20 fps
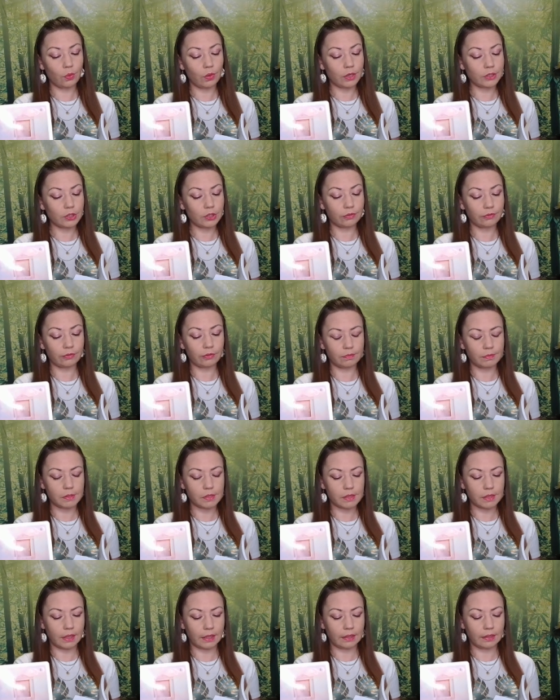watching from the
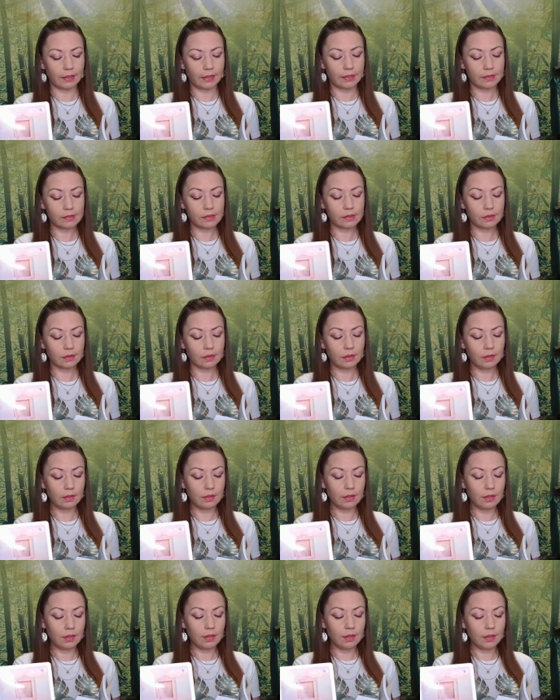sidelines.
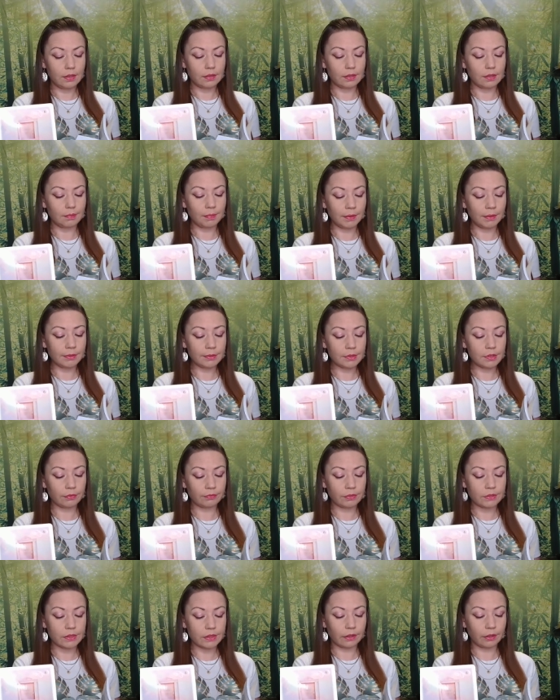The appearance of
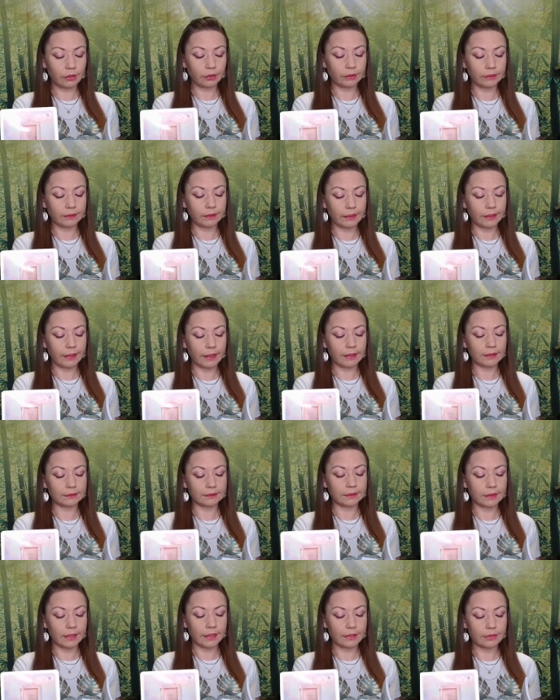this card indicates
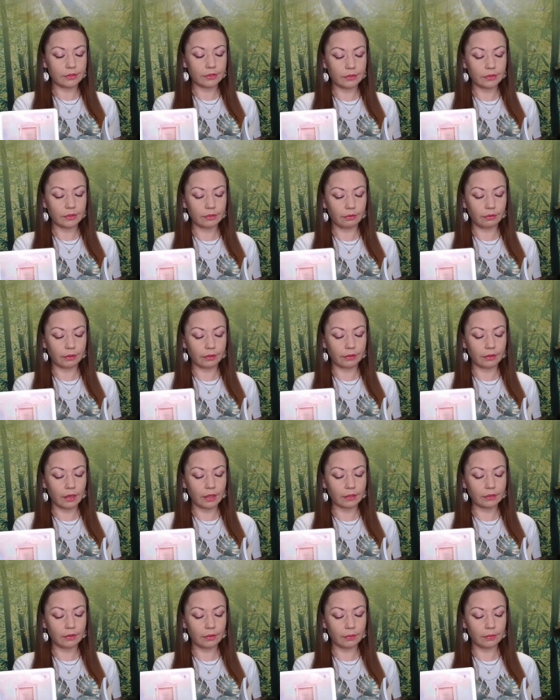that you're
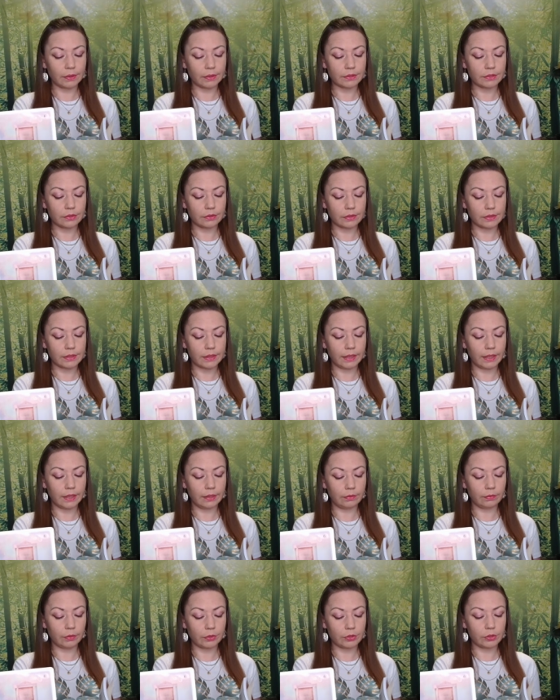not going to
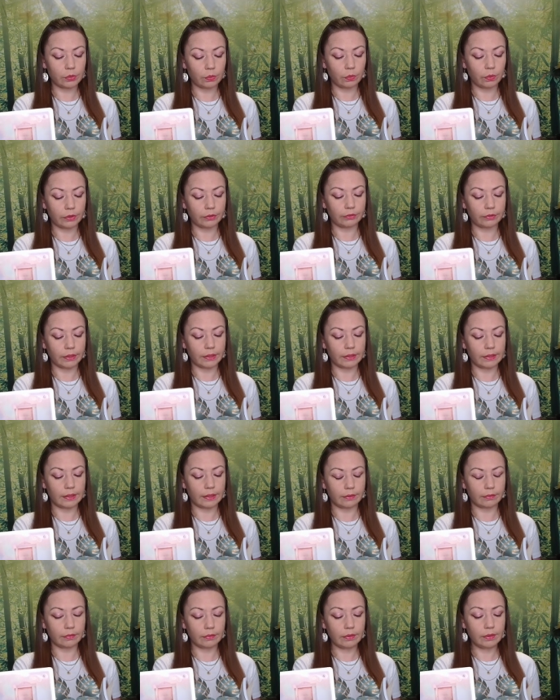attain what you want right
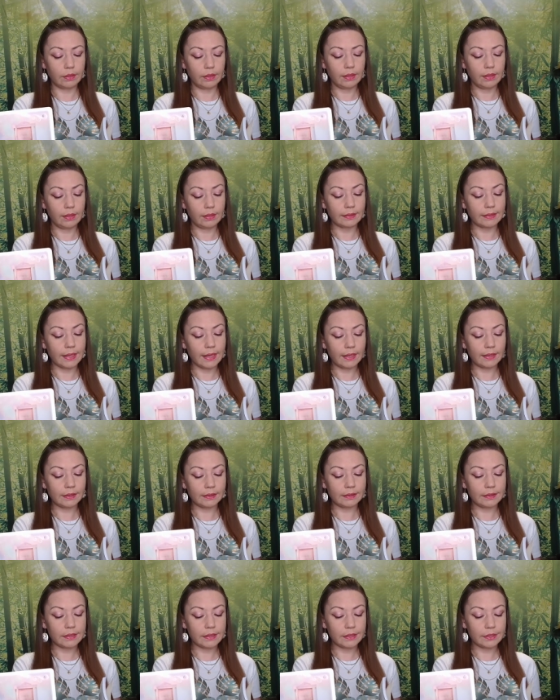now, that
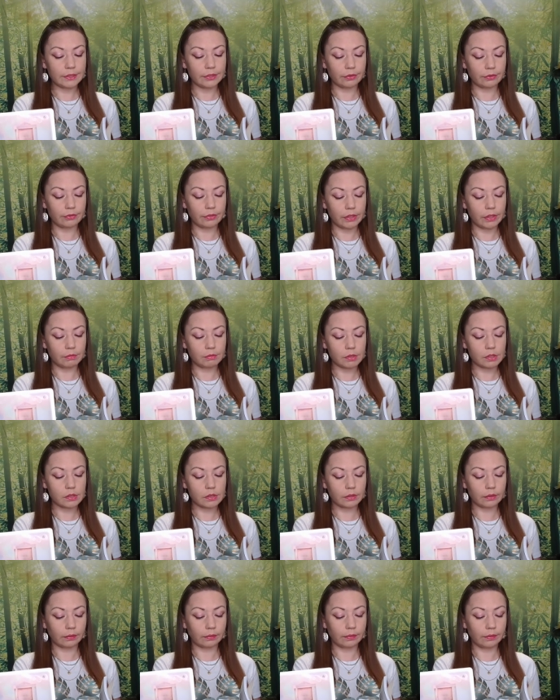indeed your
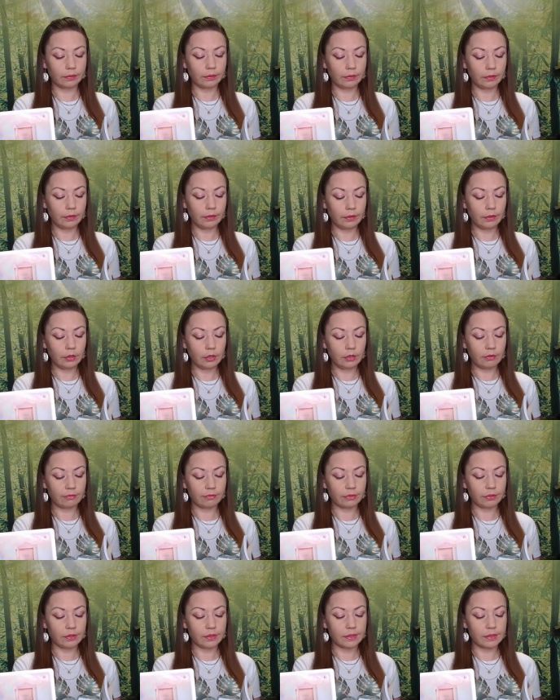dreams
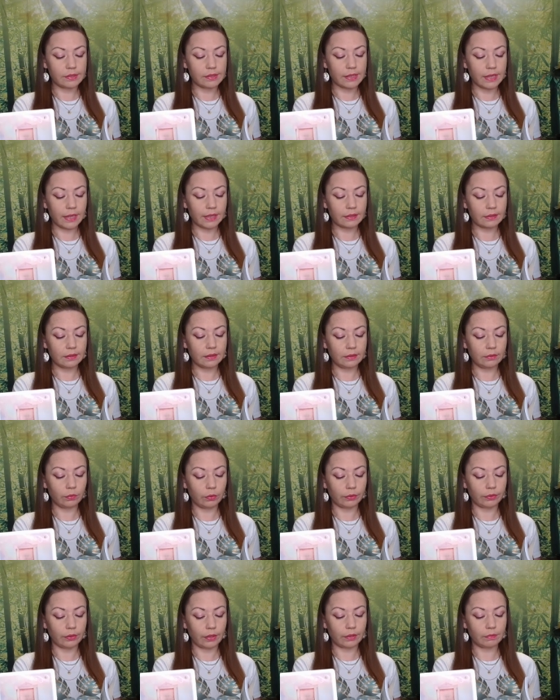for the exact thing
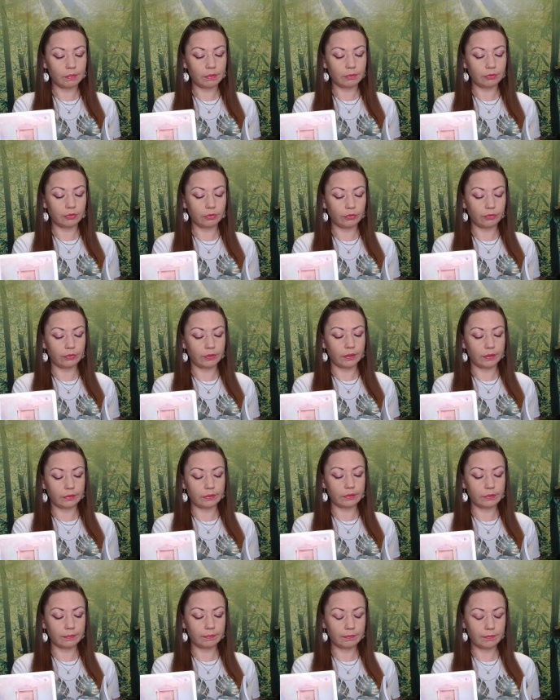will not be fulfilled.